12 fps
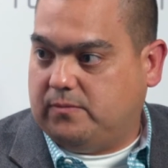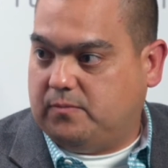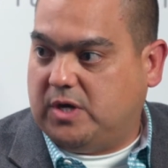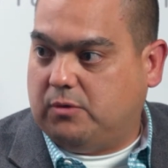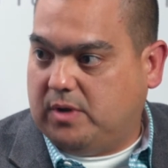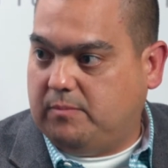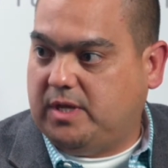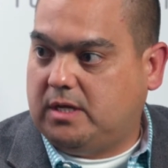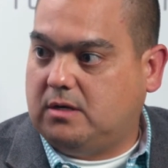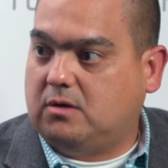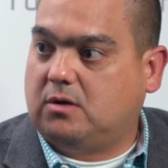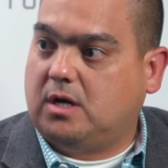viremic
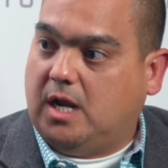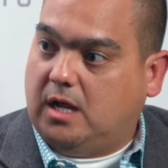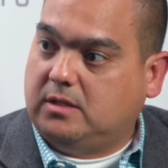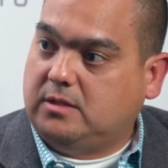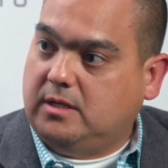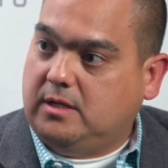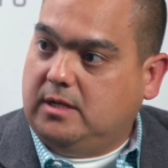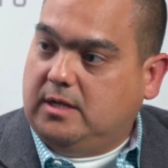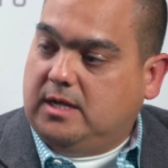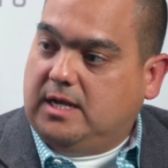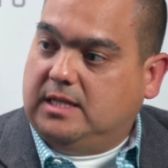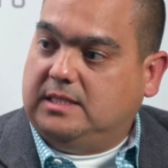or not.
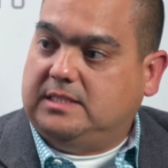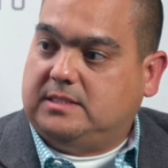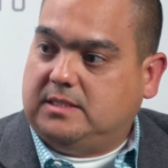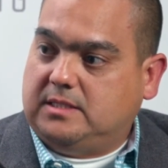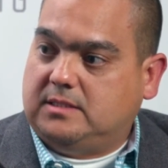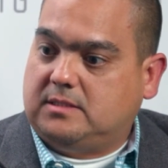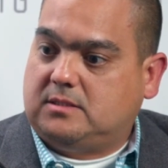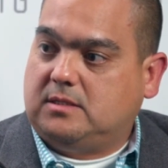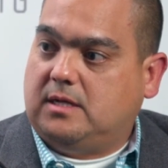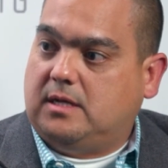And this is